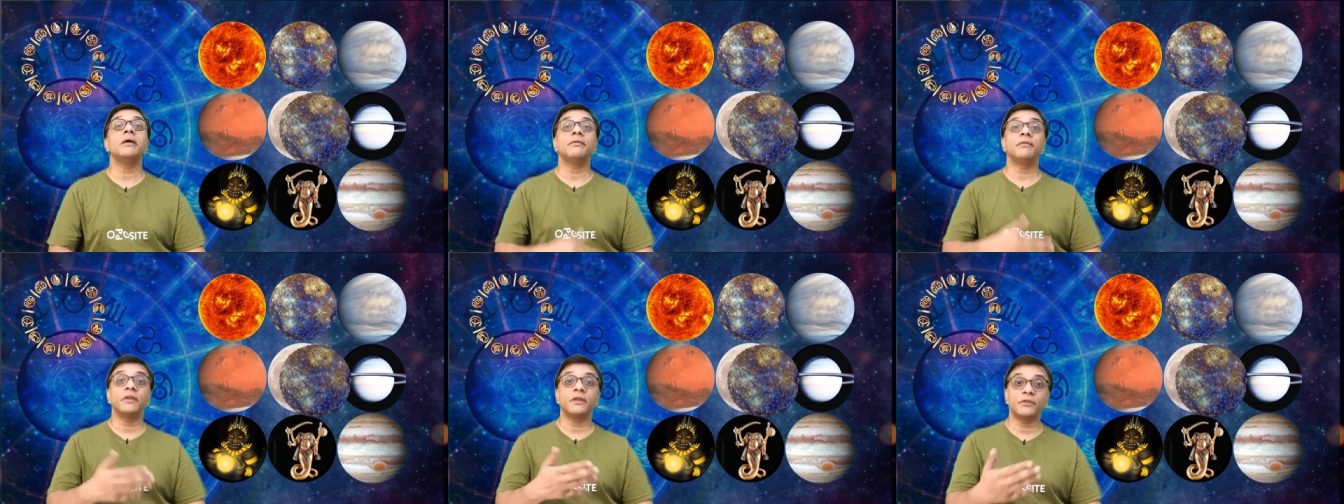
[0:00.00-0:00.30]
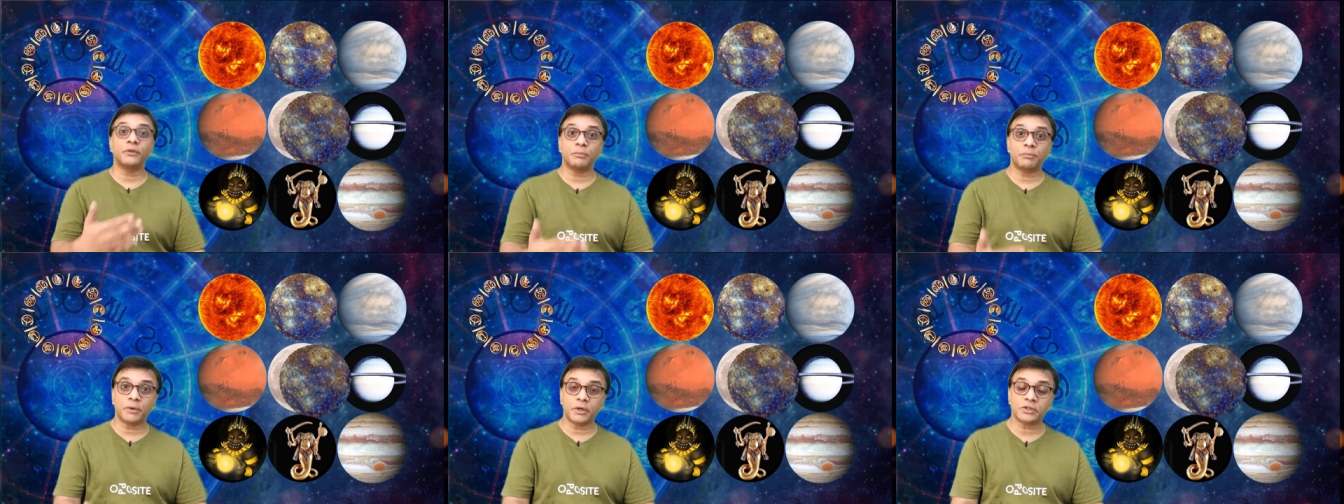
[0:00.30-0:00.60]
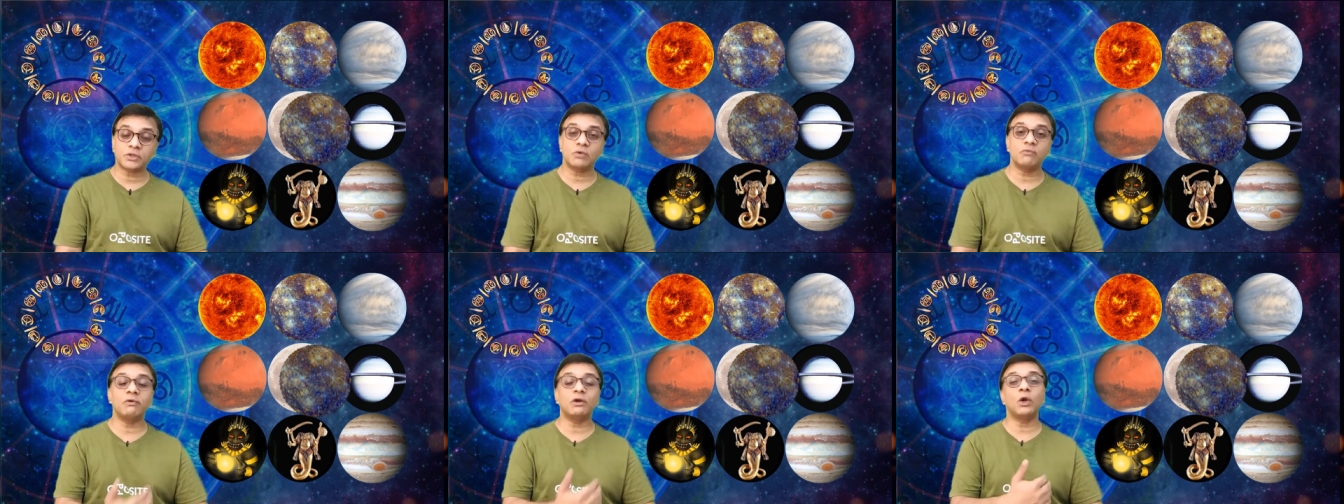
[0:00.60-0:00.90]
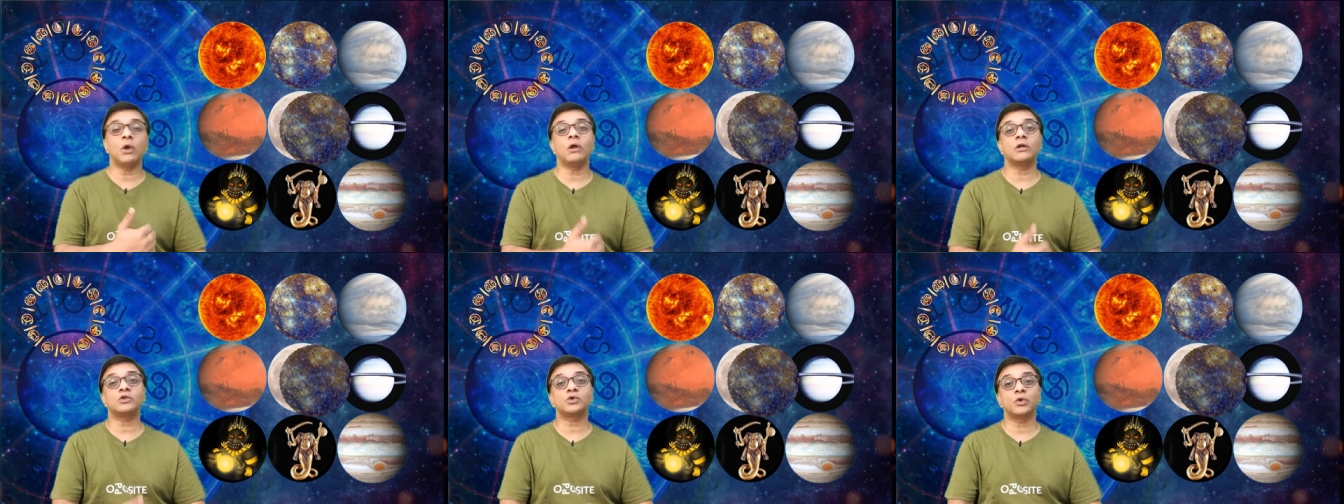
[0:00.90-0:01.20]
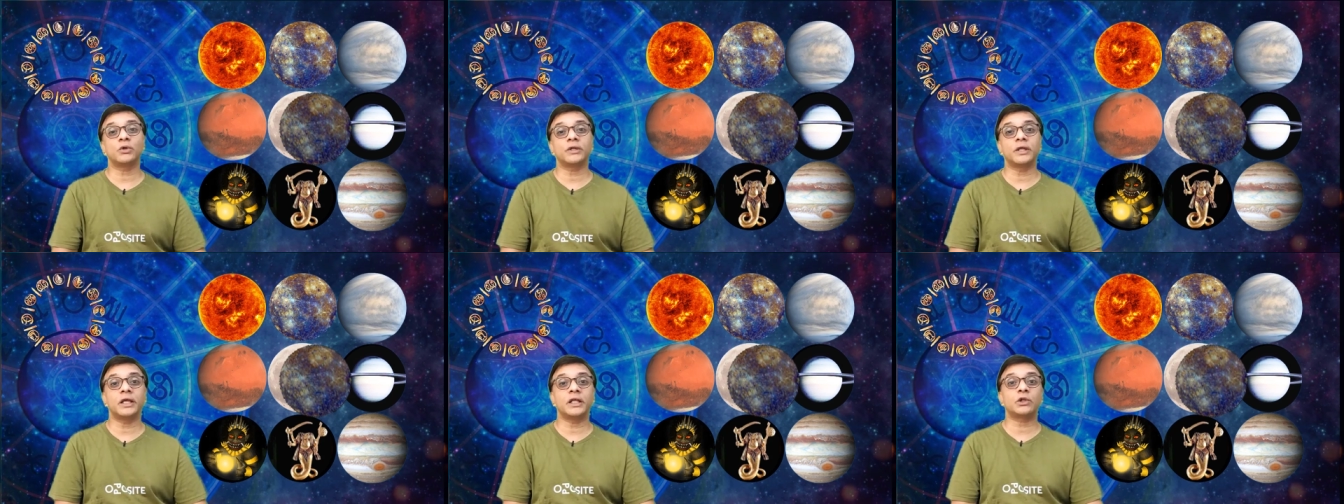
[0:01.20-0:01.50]
then the person will
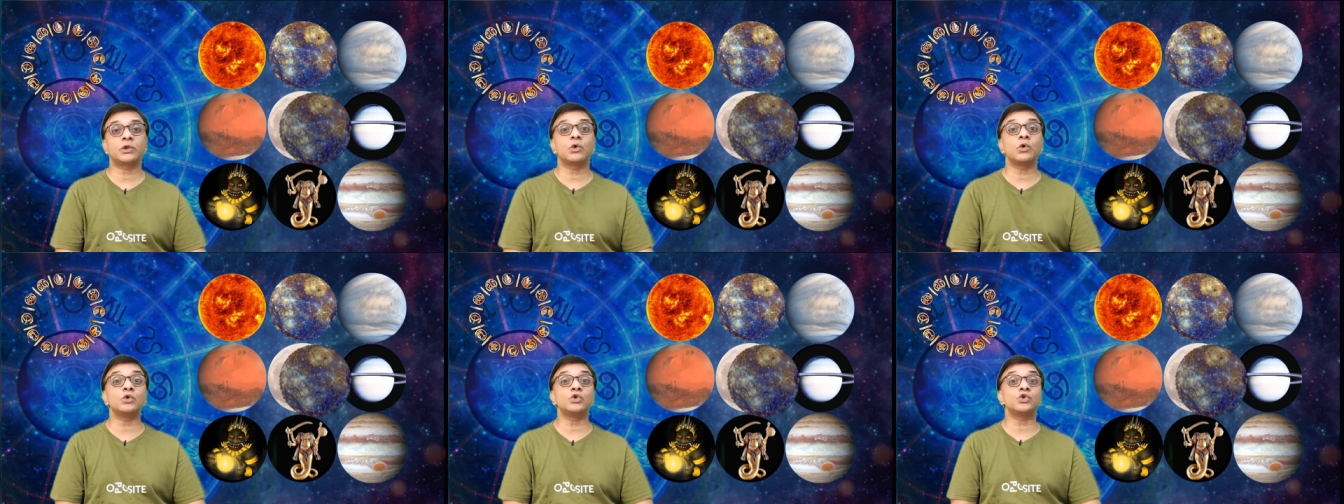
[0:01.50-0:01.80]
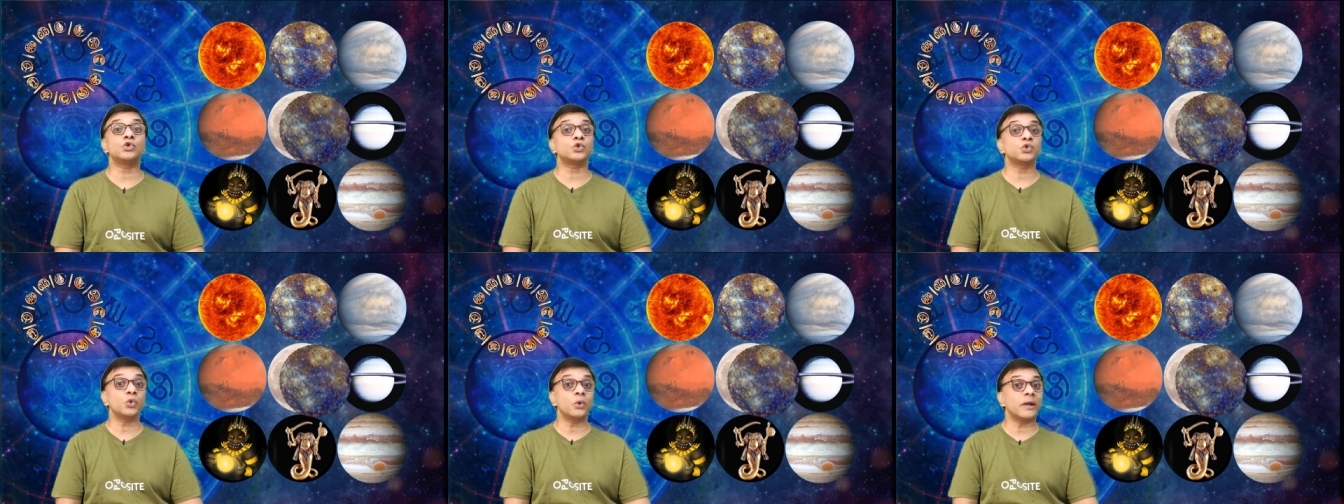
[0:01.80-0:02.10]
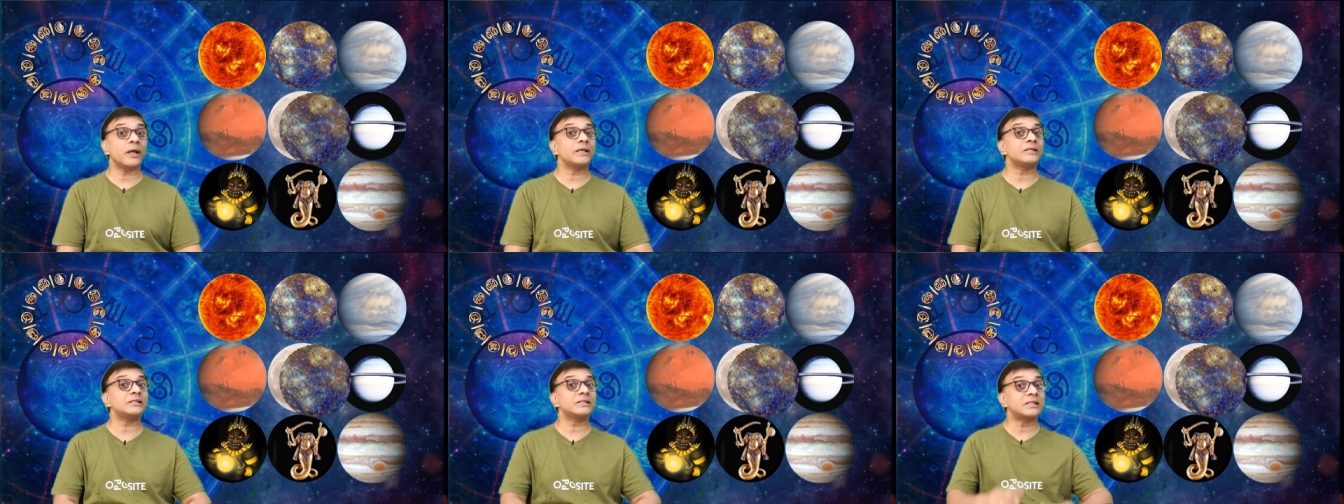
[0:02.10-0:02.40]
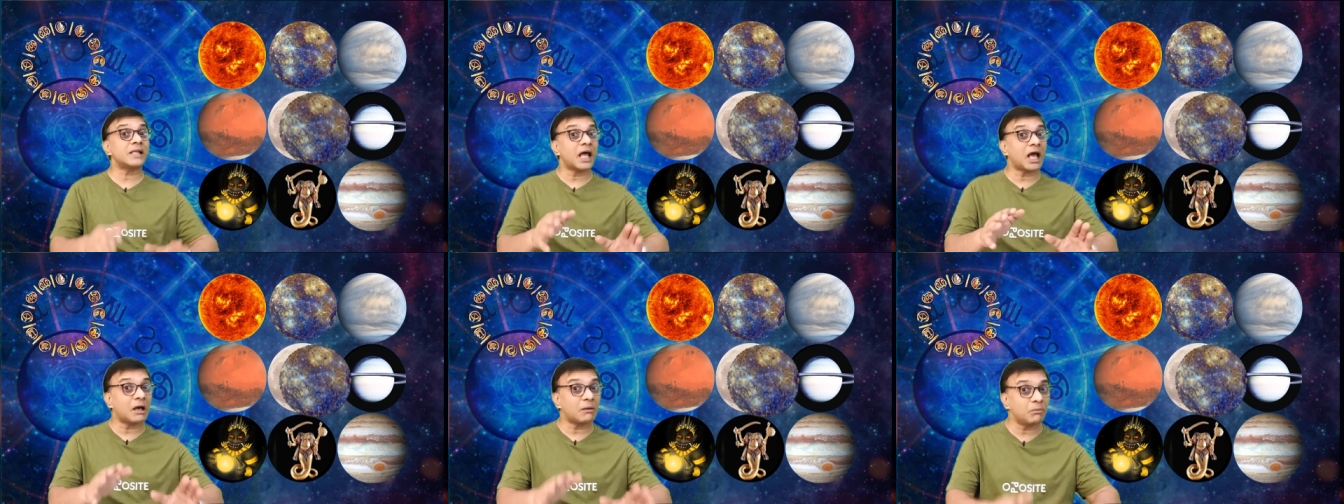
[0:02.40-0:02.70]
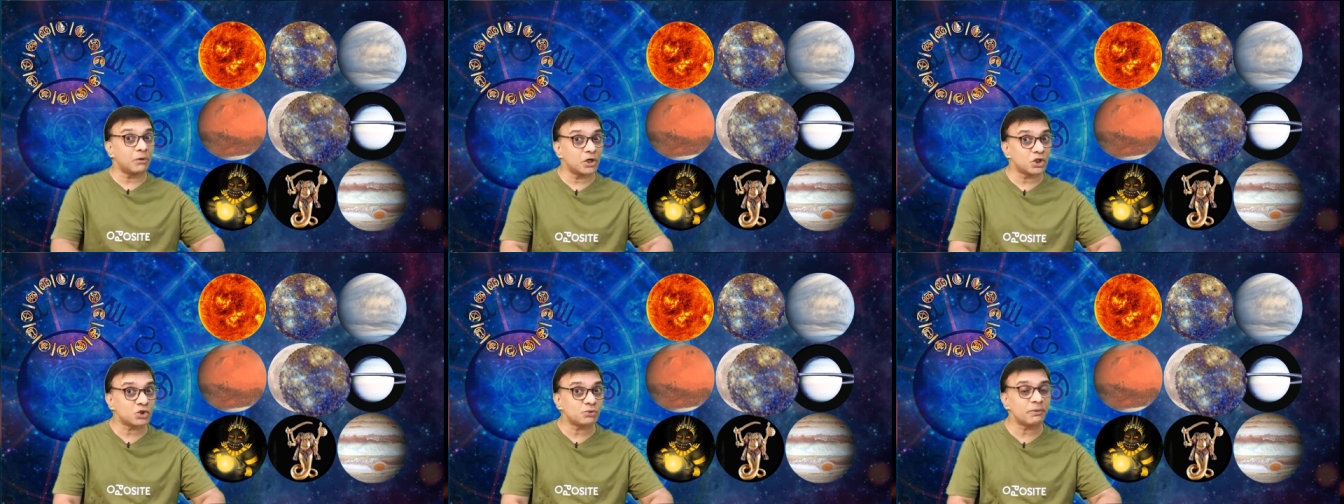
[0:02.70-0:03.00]
also think through, should I
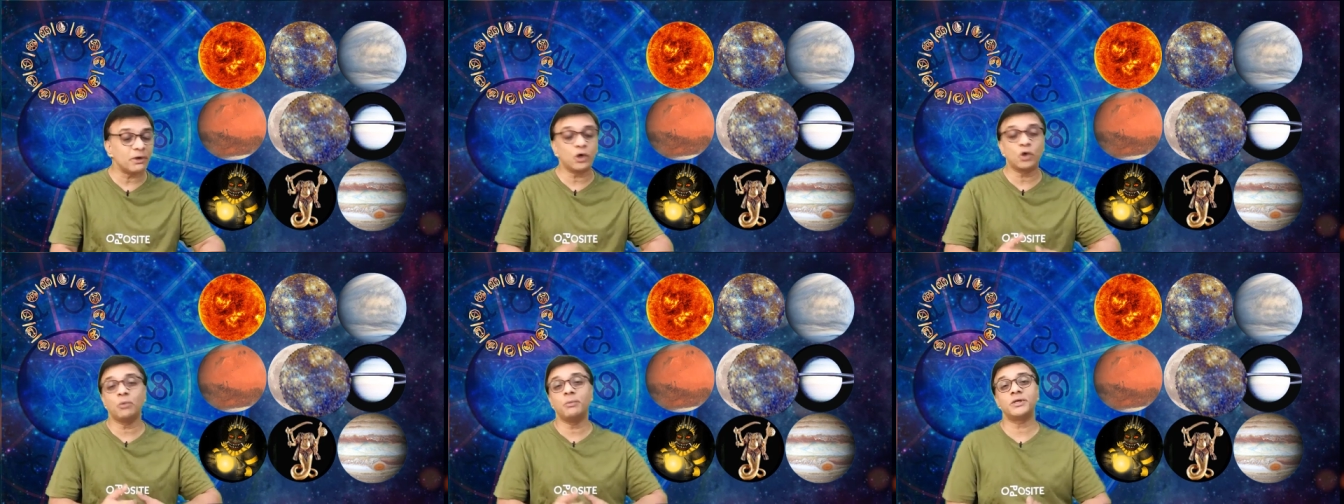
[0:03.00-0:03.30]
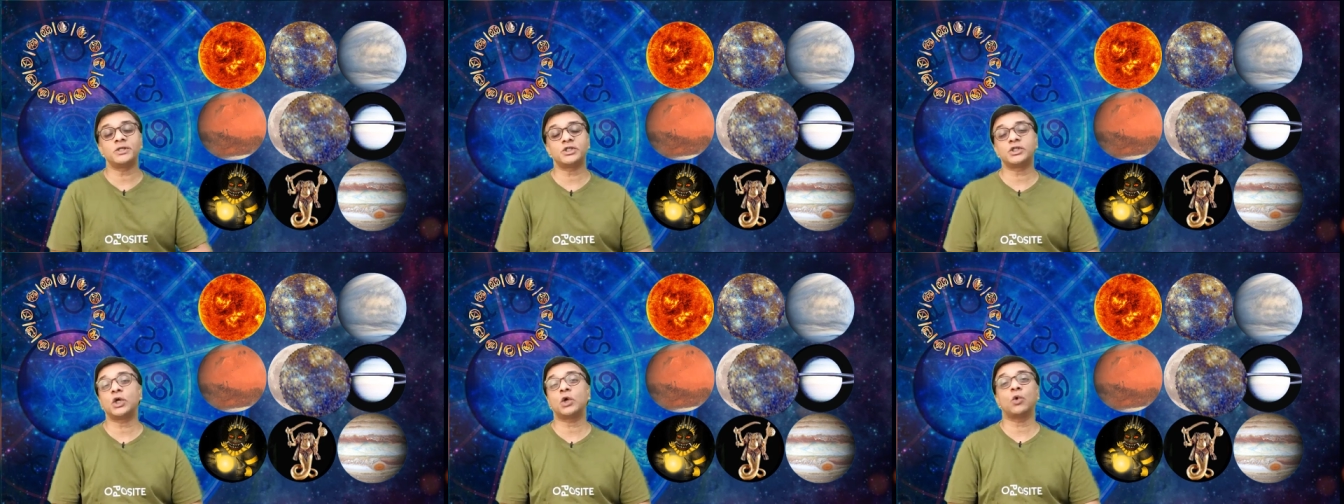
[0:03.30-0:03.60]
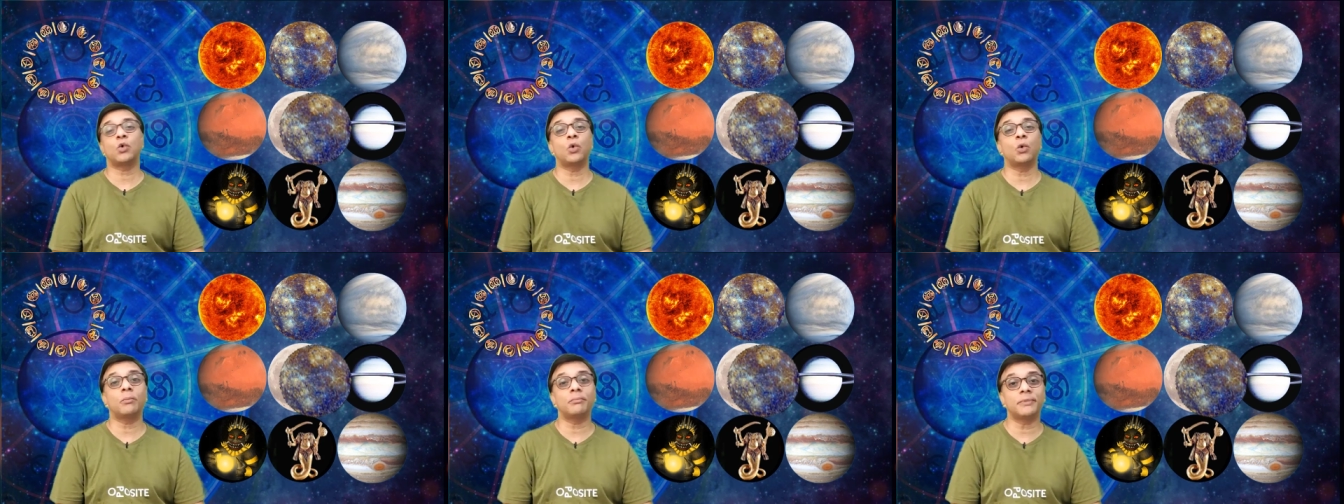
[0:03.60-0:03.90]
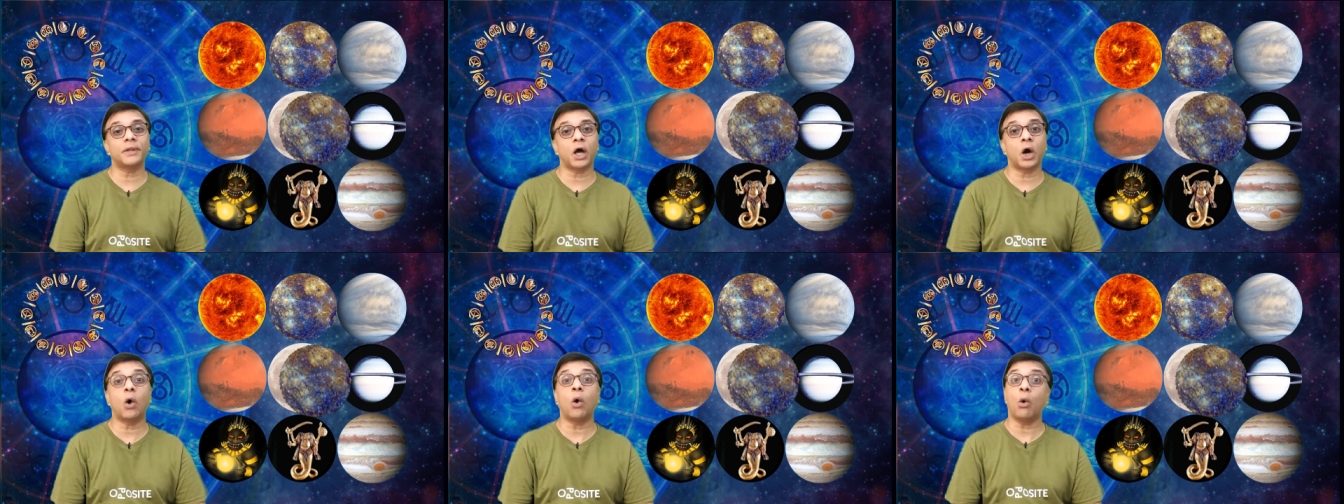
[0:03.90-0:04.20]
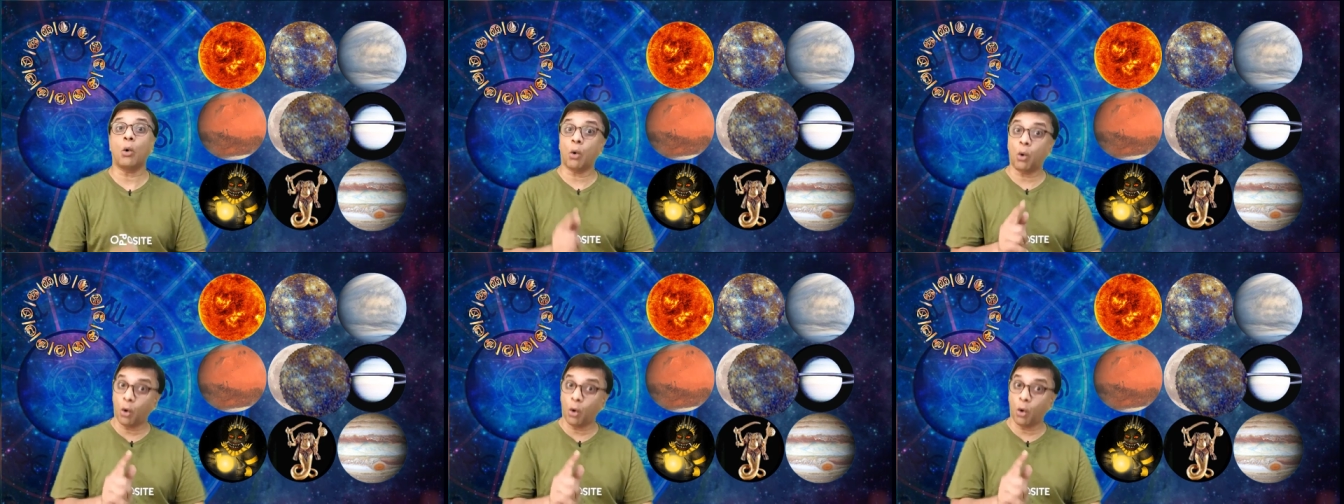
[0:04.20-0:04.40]
establish my domestic home now?